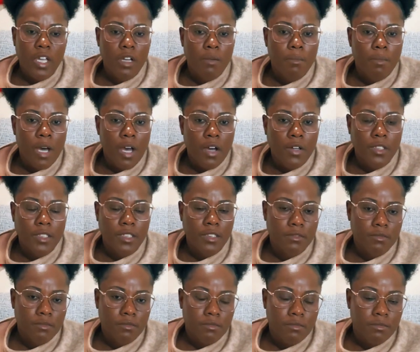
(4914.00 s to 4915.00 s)
think about
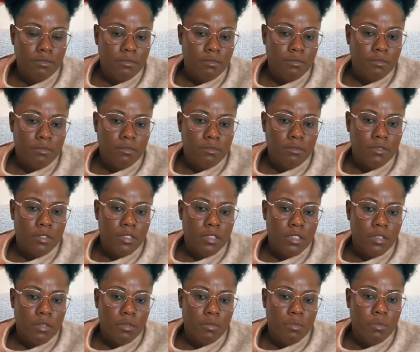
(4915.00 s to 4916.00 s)
it
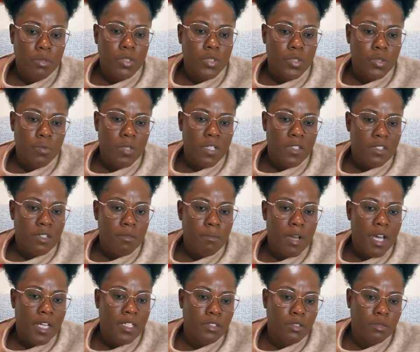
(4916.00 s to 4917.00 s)
would you want
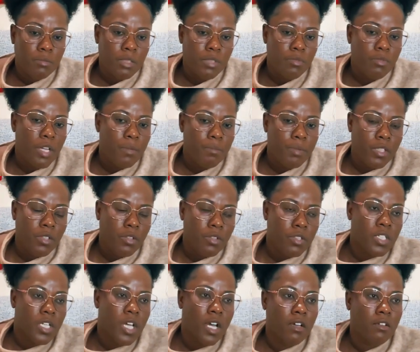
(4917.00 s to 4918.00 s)
somebody to be raping
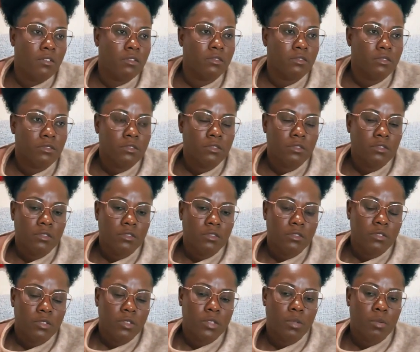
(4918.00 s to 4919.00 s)
your child
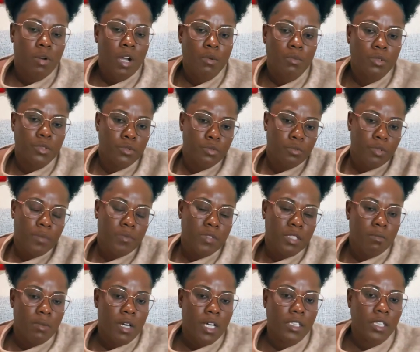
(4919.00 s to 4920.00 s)
so why would you
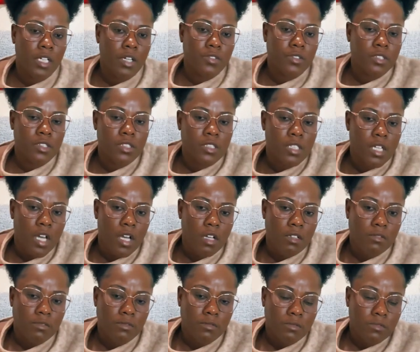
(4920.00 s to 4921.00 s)
rape somebody else's
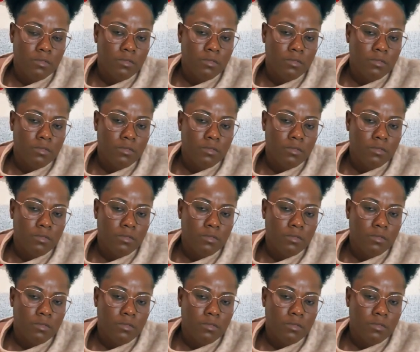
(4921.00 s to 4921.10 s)
child